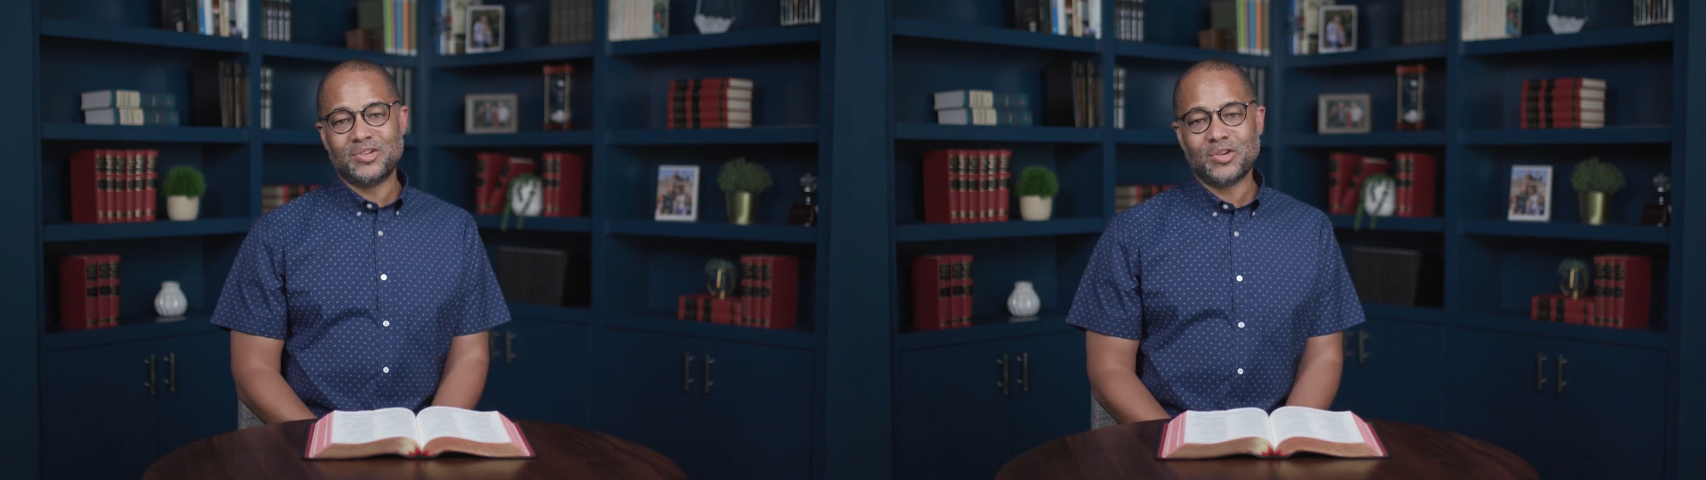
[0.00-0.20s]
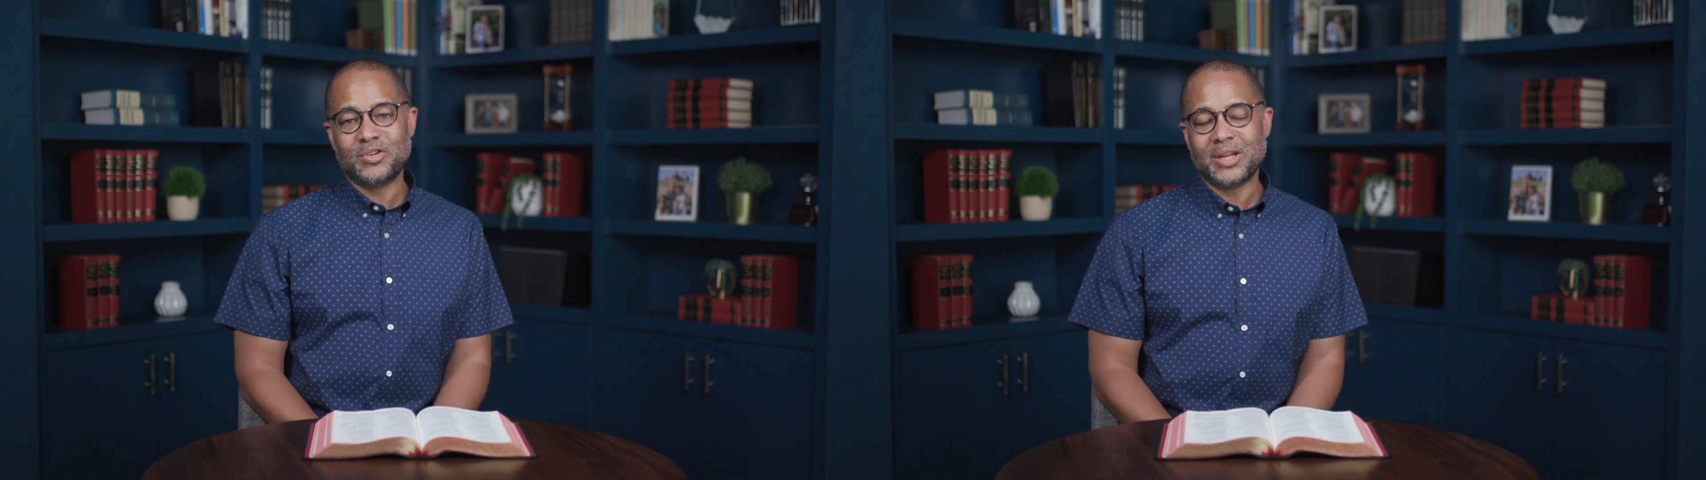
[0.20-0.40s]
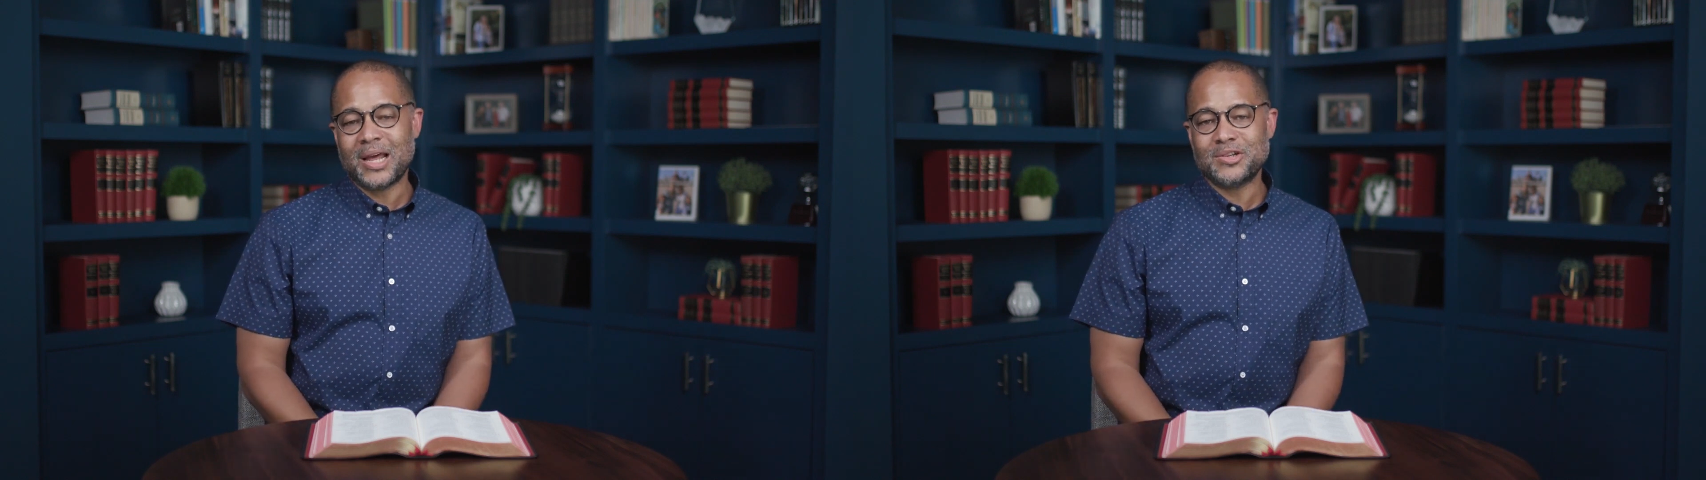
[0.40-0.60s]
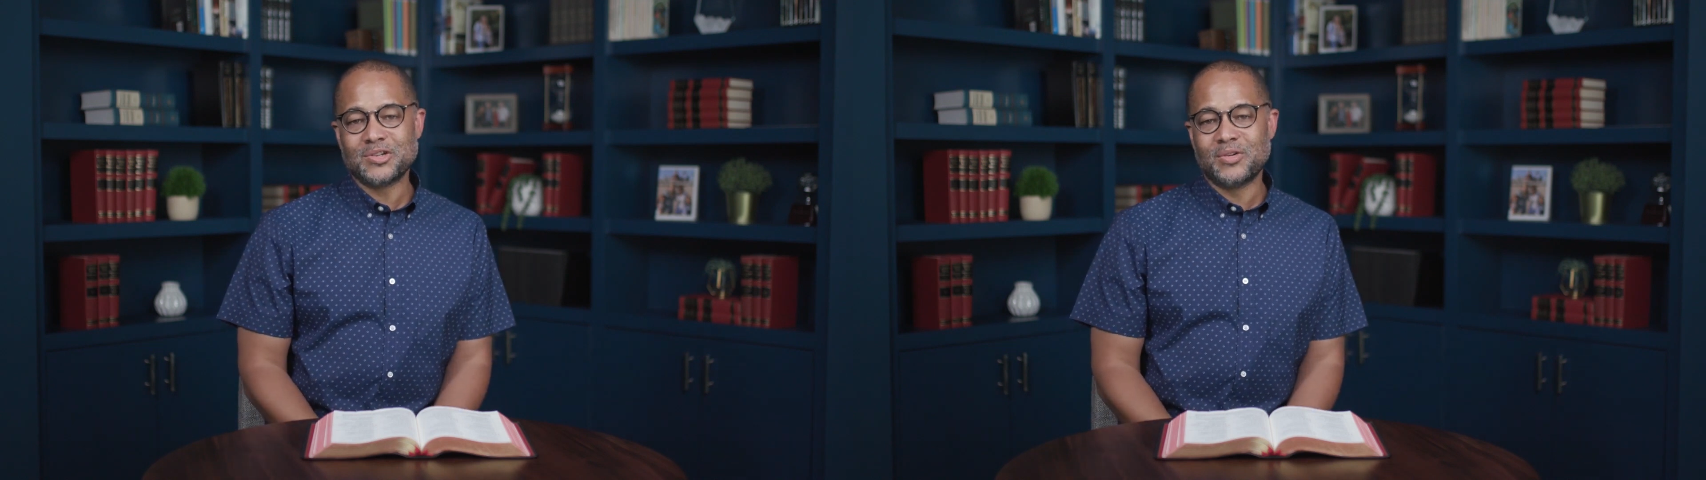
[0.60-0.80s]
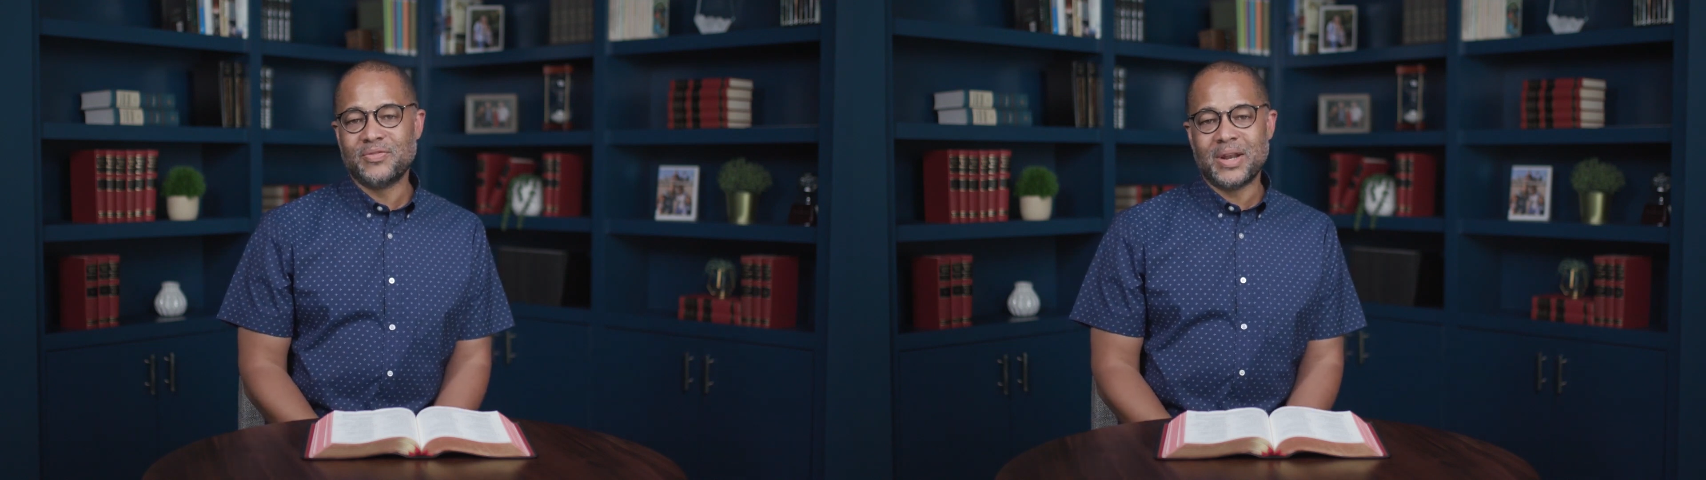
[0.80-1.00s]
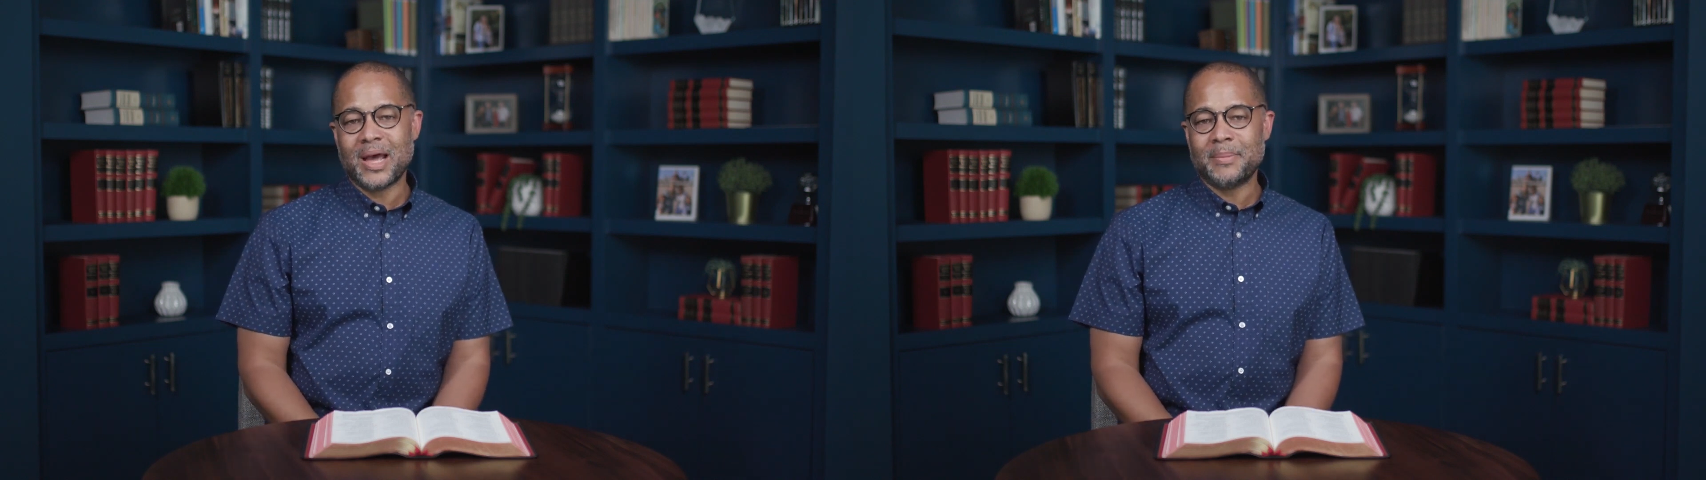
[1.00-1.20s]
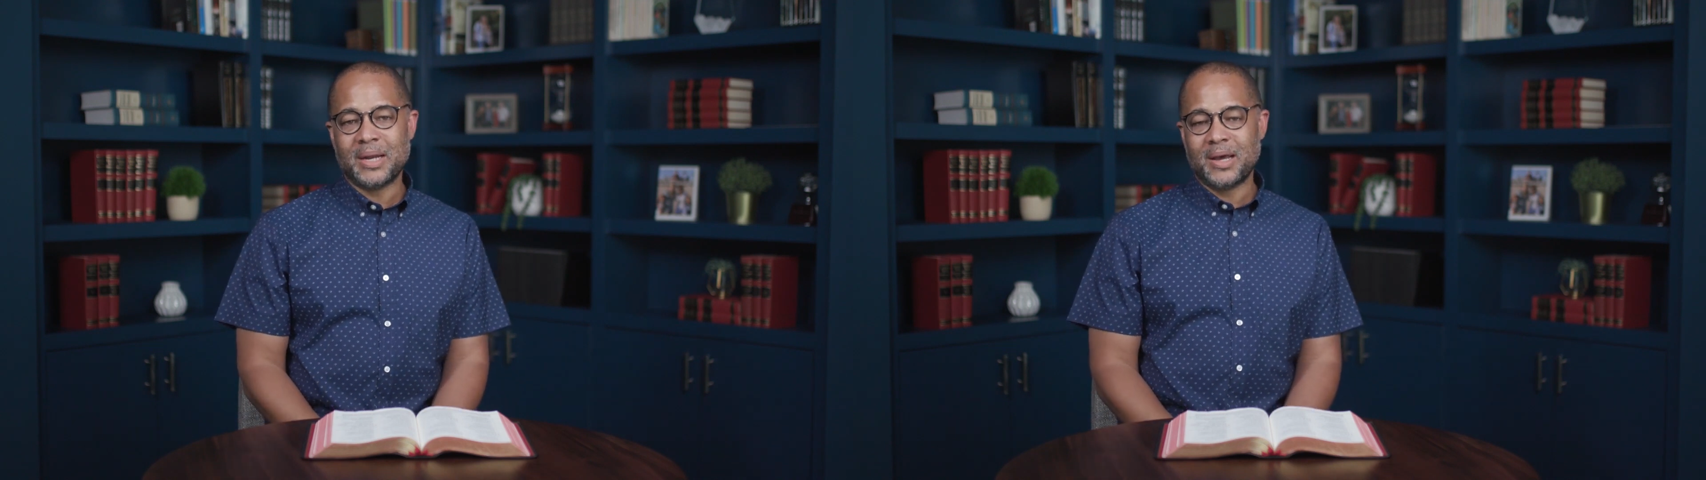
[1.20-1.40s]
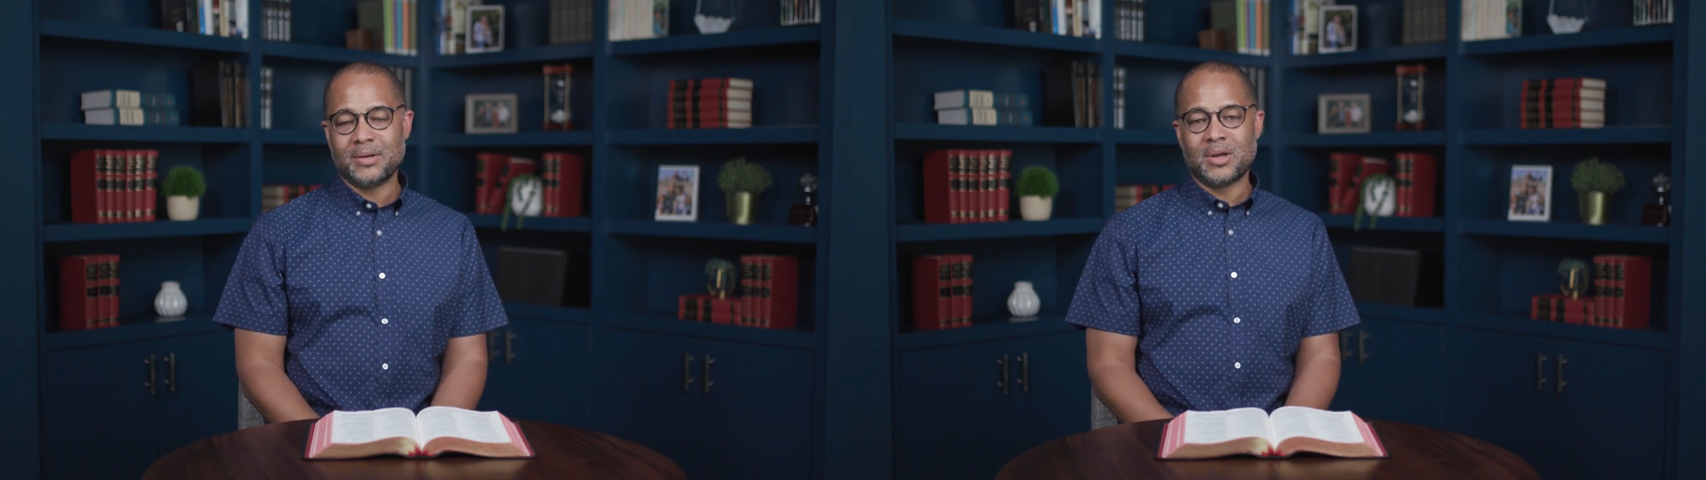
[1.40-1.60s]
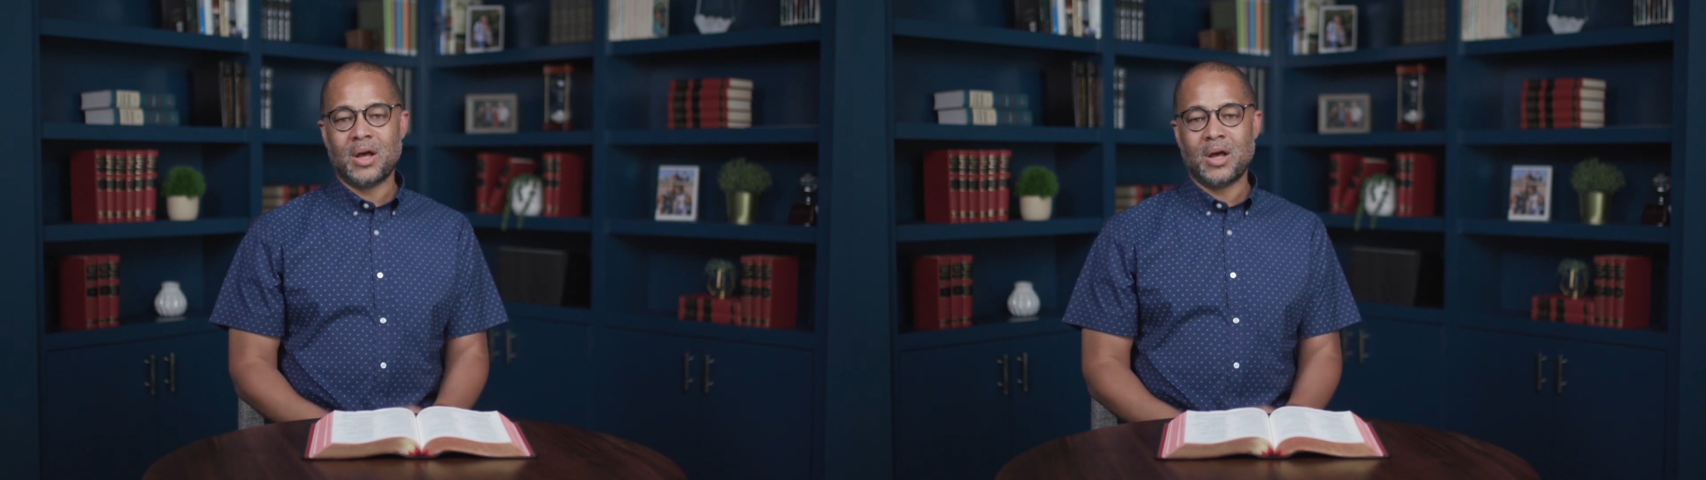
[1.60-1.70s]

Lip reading: sociological phenomenon